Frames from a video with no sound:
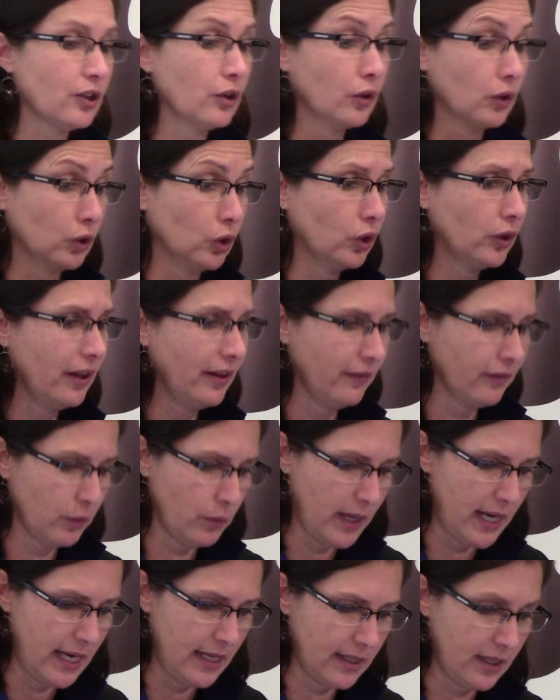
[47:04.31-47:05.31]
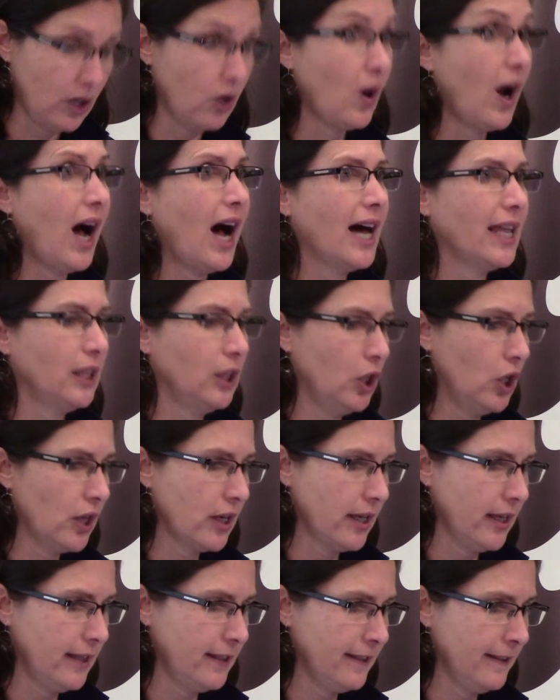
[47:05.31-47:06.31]
So they're looking for ways to
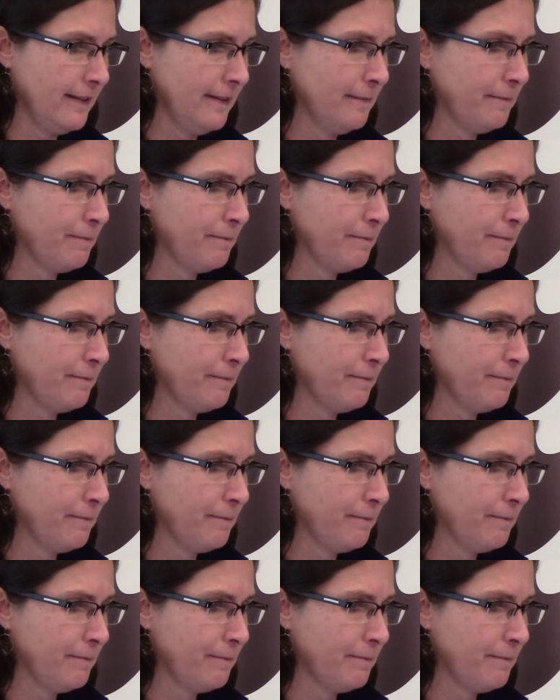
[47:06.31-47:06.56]
unlock it.